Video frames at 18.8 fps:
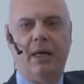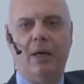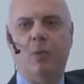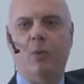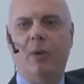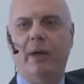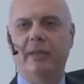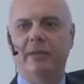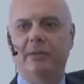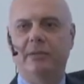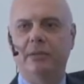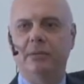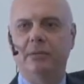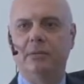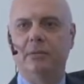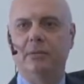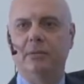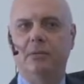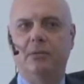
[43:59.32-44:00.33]
I went
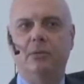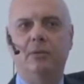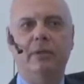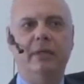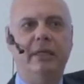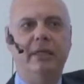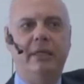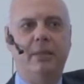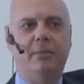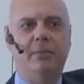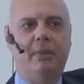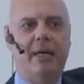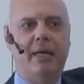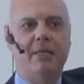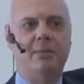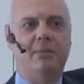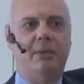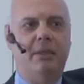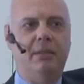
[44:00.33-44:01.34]
to Iki and
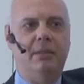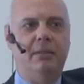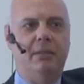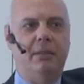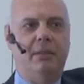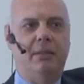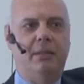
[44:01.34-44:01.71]
Maxima